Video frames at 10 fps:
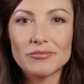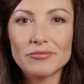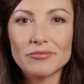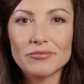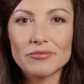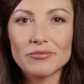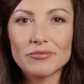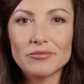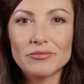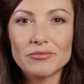
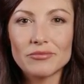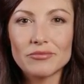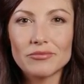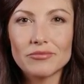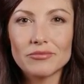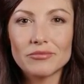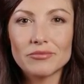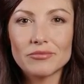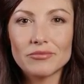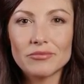
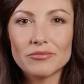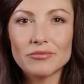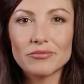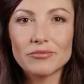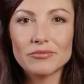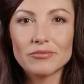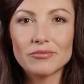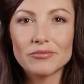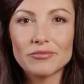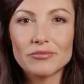
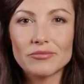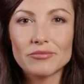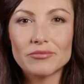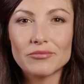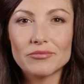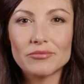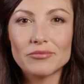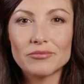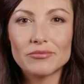No one is speaking in this clip.